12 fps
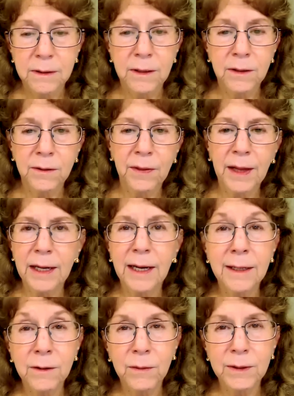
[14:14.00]
That
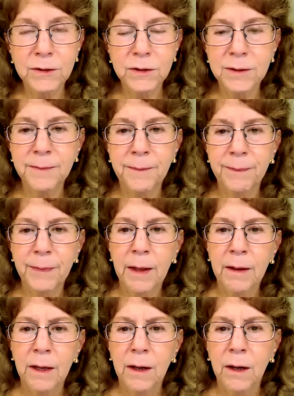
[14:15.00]
kind of question.
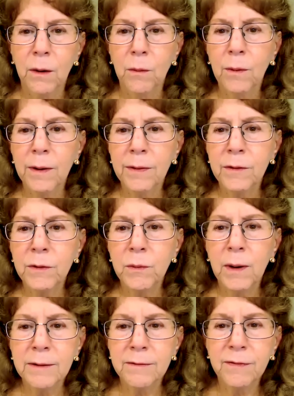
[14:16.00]
Whether you
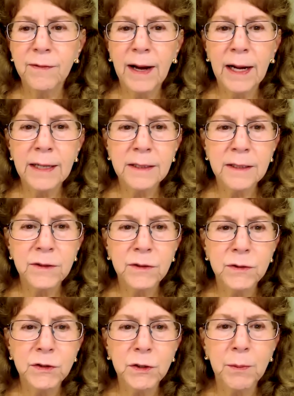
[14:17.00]
want to find and
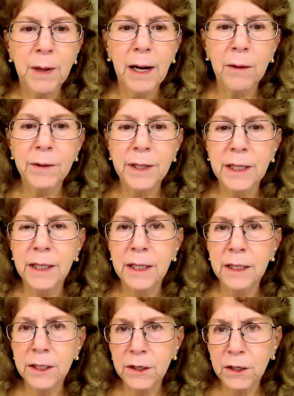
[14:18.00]
use your power
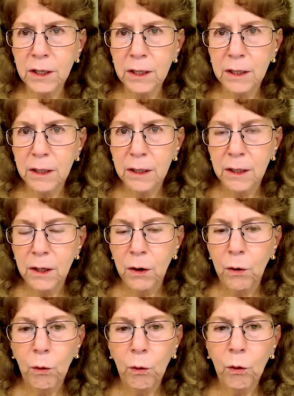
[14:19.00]
here
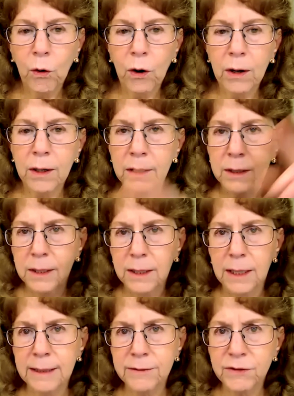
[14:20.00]
or
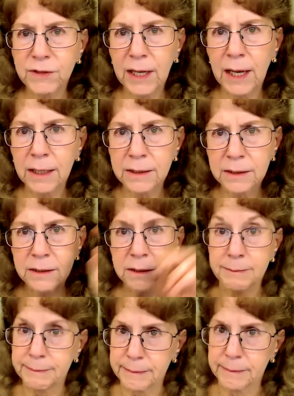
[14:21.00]
ascend
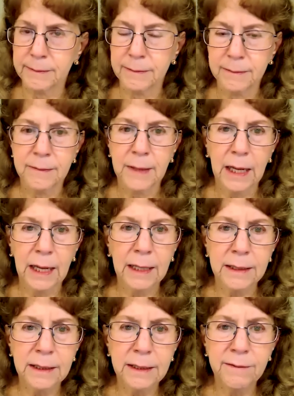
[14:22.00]

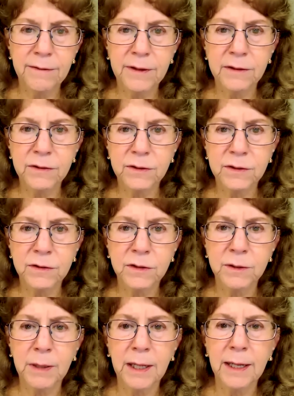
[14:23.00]
and leave this
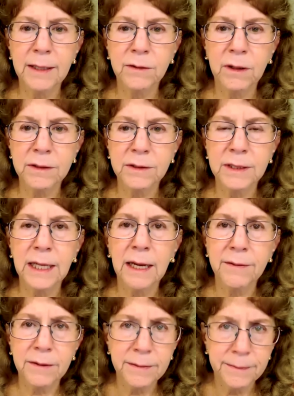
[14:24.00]
system behind
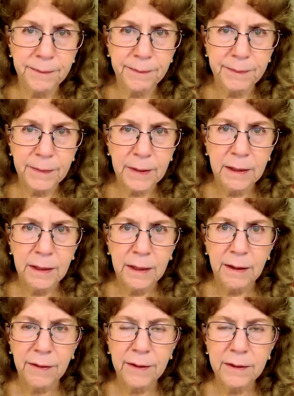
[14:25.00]
altogether,
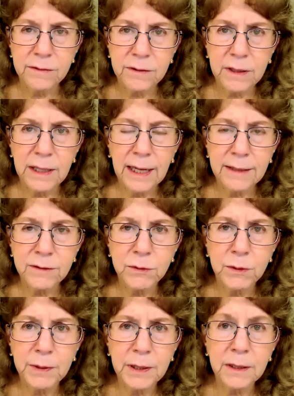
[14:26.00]
this class
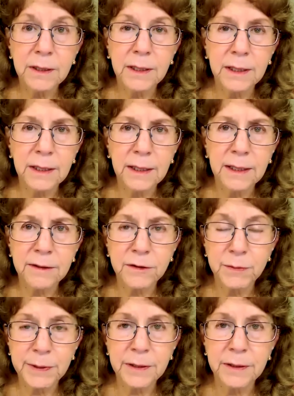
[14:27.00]
will be a key
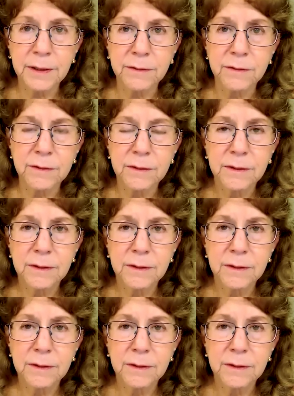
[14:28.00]
experience.